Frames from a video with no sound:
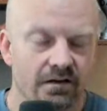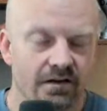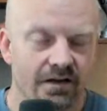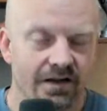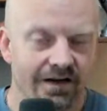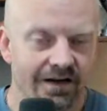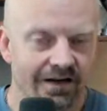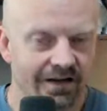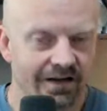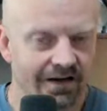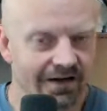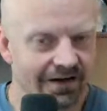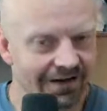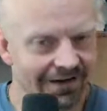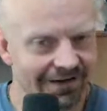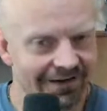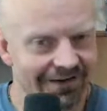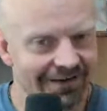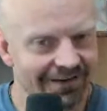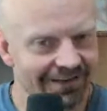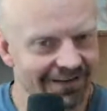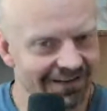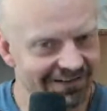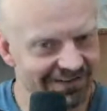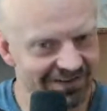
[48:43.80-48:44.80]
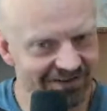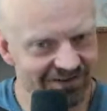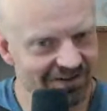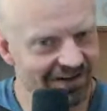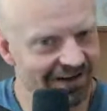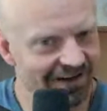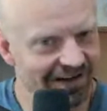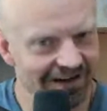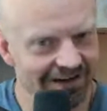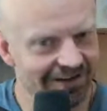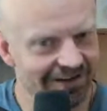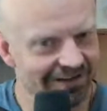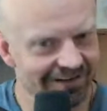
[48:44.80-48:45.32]
this is
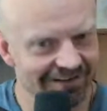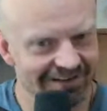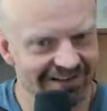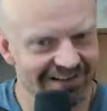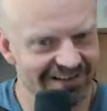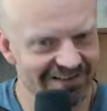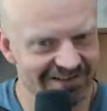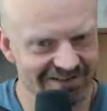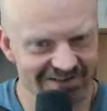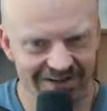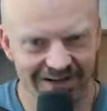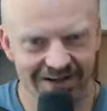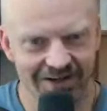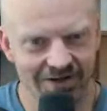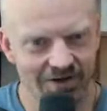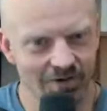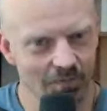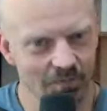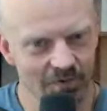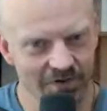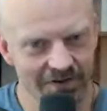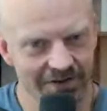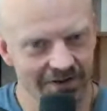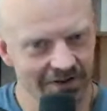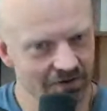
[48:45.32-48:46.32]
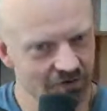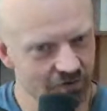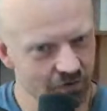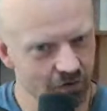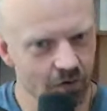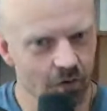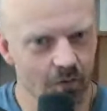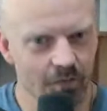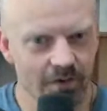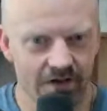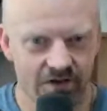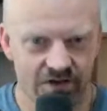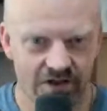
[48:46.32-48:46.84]
not completely
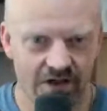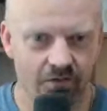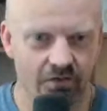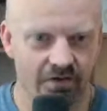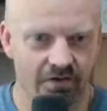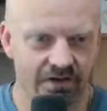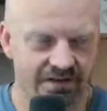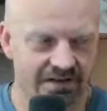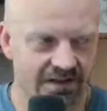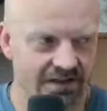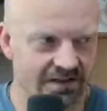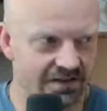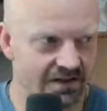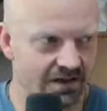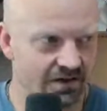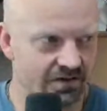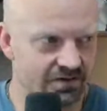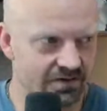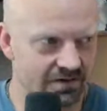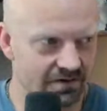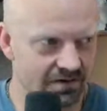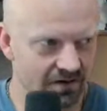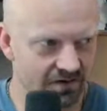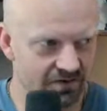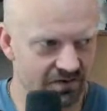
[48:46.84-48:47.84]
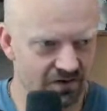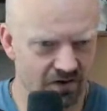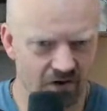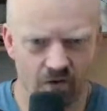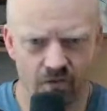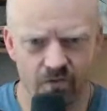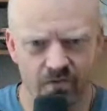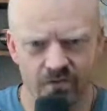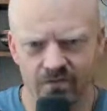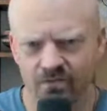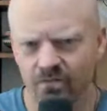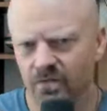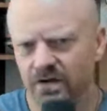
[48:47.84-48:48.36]
true, but it generally says there's
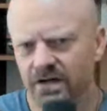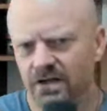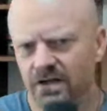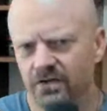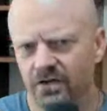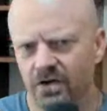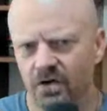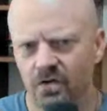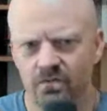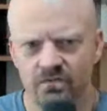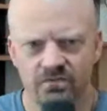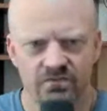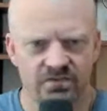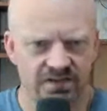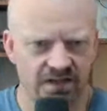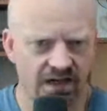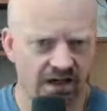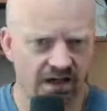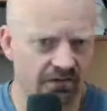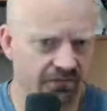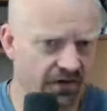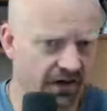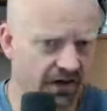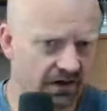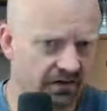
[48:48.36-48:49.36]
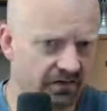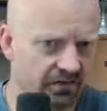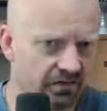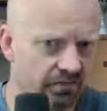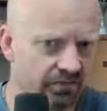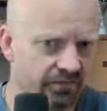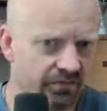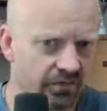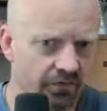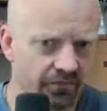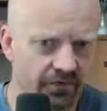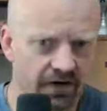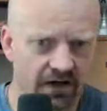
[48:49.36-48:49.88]
no real known side effects
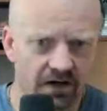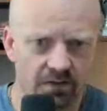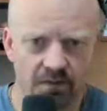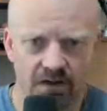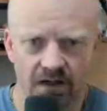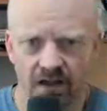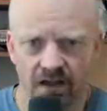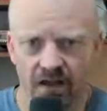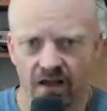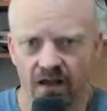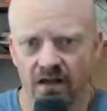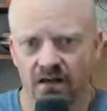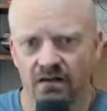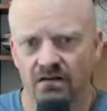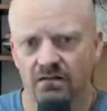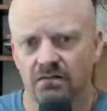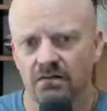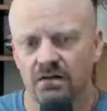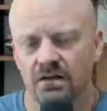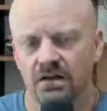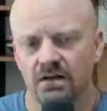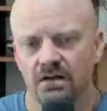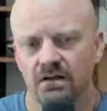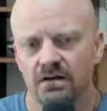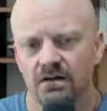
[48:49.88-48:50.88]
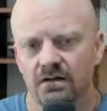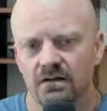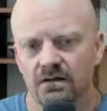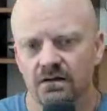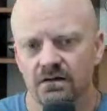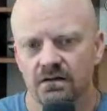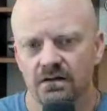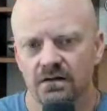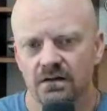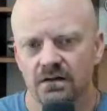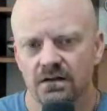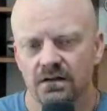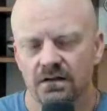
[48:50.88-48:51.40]
for vitamin K.
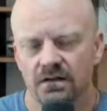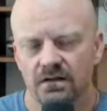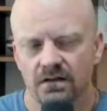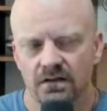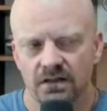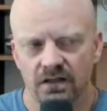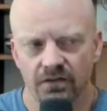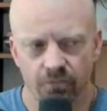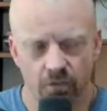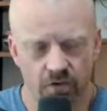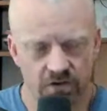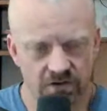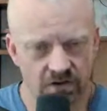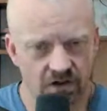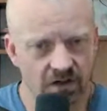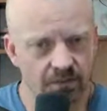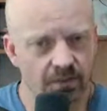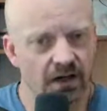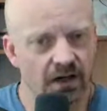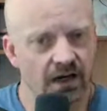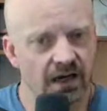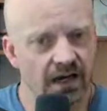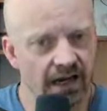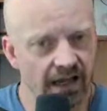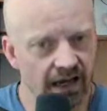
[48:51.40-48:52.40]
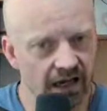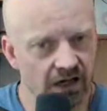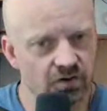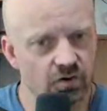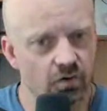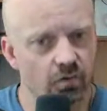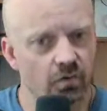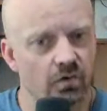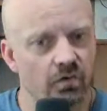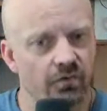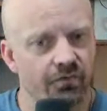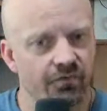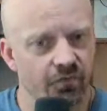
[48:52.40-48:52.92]
If we're talking about
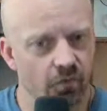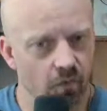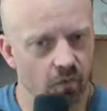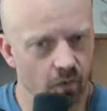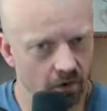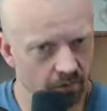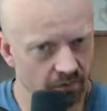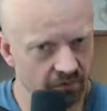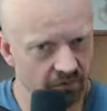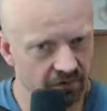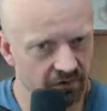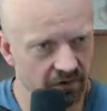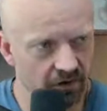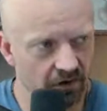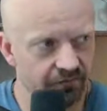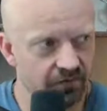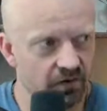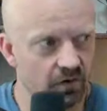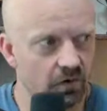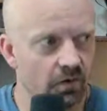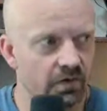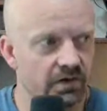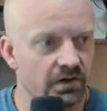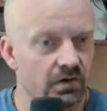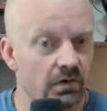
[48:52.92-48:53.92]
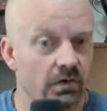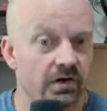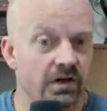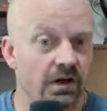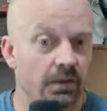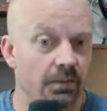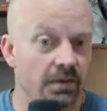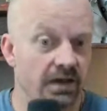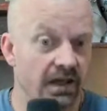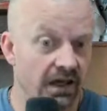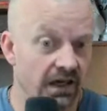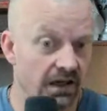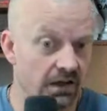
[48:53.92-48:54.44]
natural forms. Now, if you go and you look
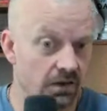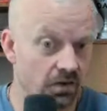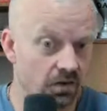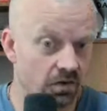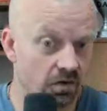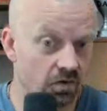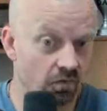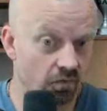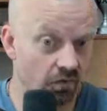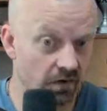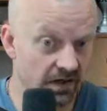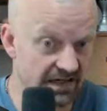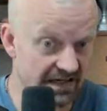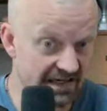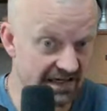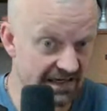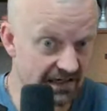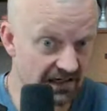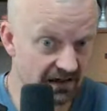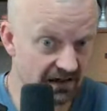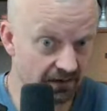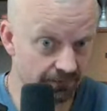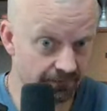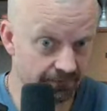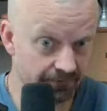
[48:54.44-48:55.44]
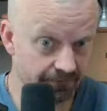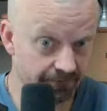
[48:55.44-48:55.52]
up K3